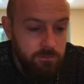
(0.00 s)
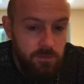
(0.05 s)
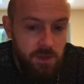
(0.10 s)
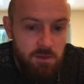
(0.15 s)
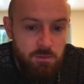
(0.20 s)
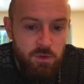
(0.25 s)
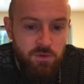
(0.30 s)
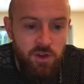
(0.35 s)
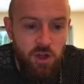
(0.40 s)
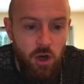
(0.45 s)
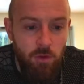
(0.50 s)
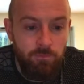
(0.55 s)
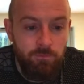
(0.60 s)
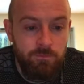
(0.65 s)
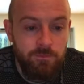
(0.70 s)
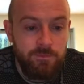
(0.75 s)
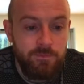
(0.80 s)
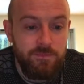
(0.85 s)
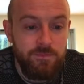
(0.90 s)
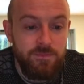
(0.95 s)
Moving on.
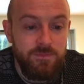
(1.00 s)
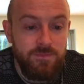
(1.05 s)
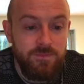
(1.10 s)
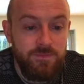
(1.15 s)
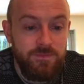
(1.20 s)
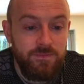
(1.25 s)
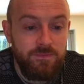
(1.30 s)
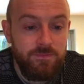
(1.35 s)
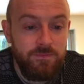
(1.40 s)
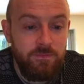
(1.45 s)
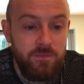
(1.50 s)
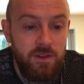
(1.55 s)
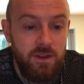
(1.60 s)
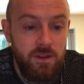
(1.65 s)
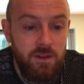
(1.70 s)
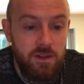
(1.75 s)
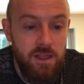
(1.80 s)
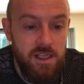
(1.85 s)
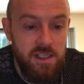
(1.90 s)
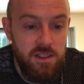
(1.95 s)

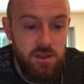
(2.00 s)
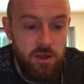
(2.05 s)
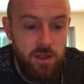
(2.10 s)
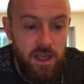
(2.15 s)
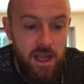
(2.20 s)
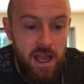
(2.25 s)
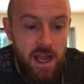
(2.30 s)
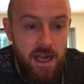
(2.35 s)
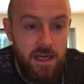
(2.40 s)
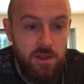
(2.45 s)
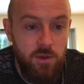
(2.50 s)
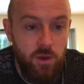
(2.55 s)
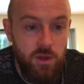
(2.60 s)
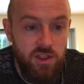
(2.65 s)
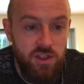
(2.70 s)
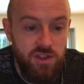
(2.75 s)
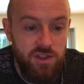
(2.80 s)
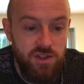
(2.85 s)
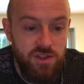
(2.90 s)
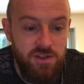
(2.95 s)
Let's look at
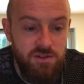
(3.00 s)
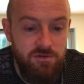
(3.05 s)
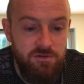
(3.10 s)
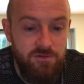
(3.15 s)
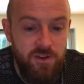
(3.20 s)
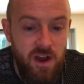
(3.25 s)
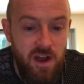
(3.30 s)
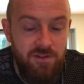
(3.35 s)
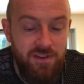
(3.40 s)
questions 5